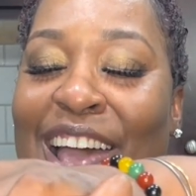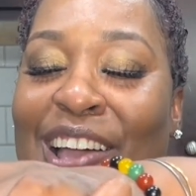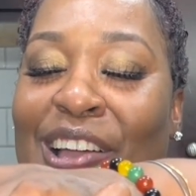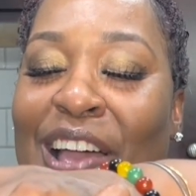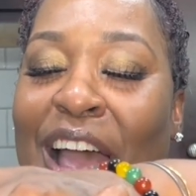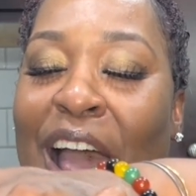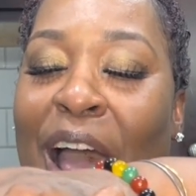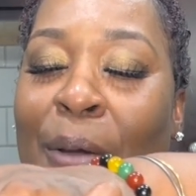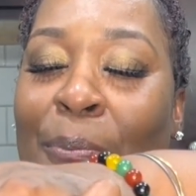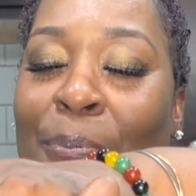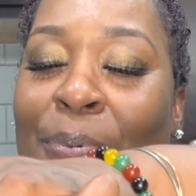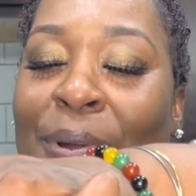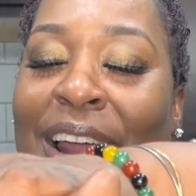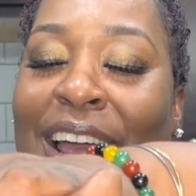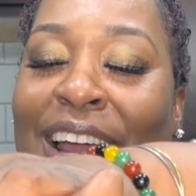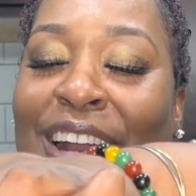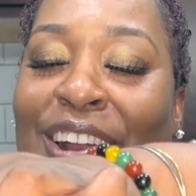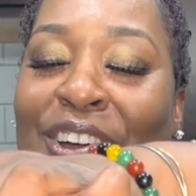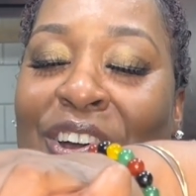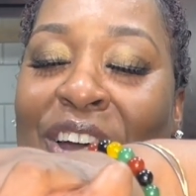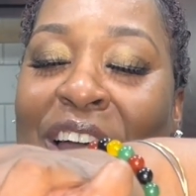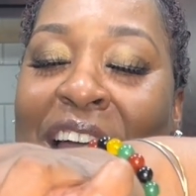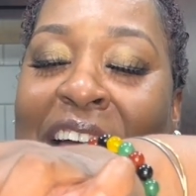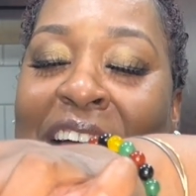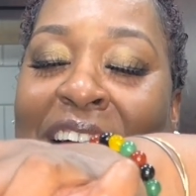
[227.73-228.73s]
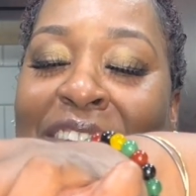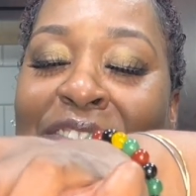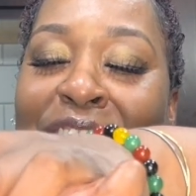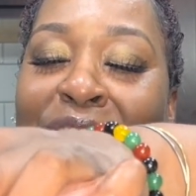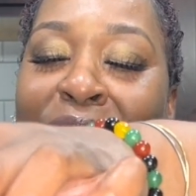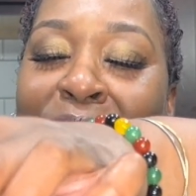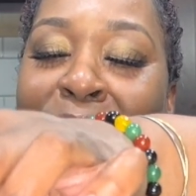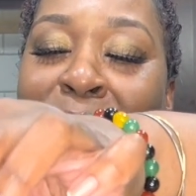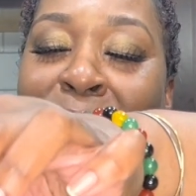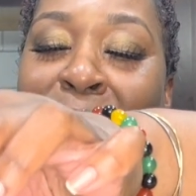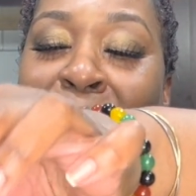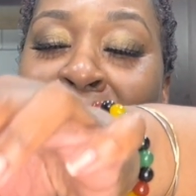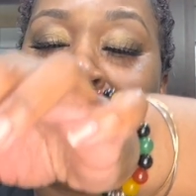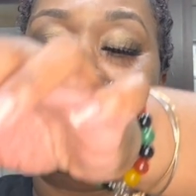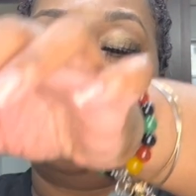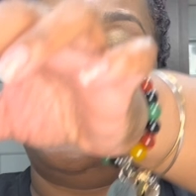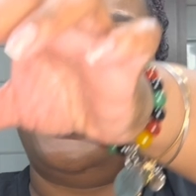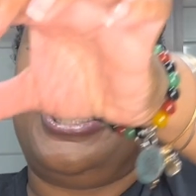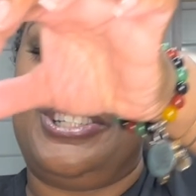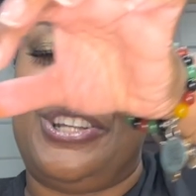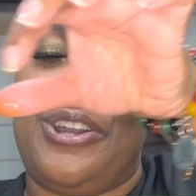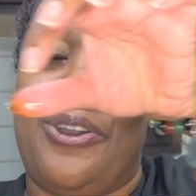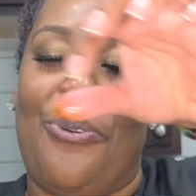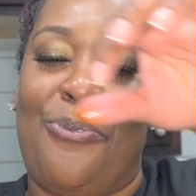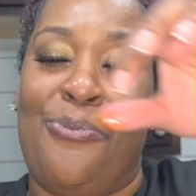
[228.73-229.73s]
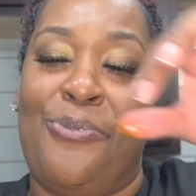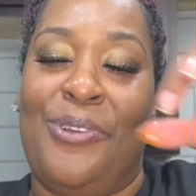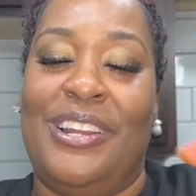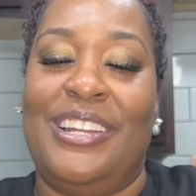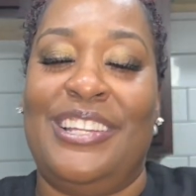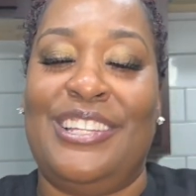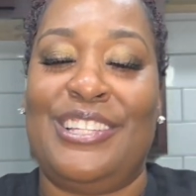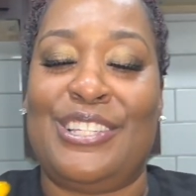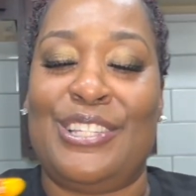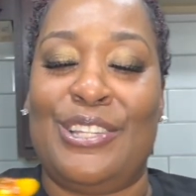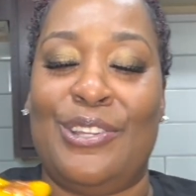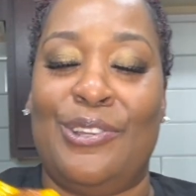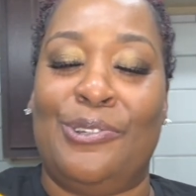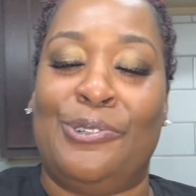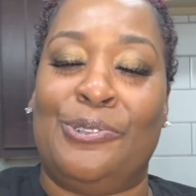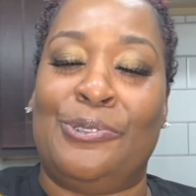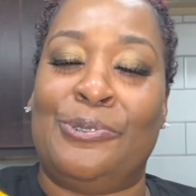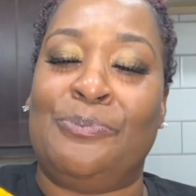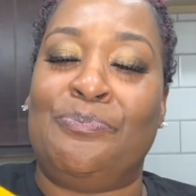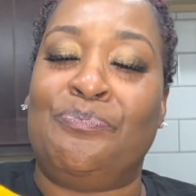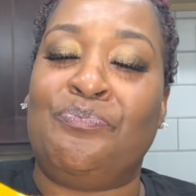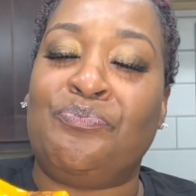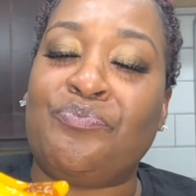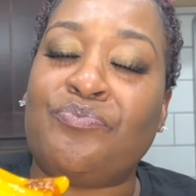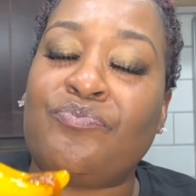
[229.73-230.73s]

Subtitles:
I plan on having him on the show really soon.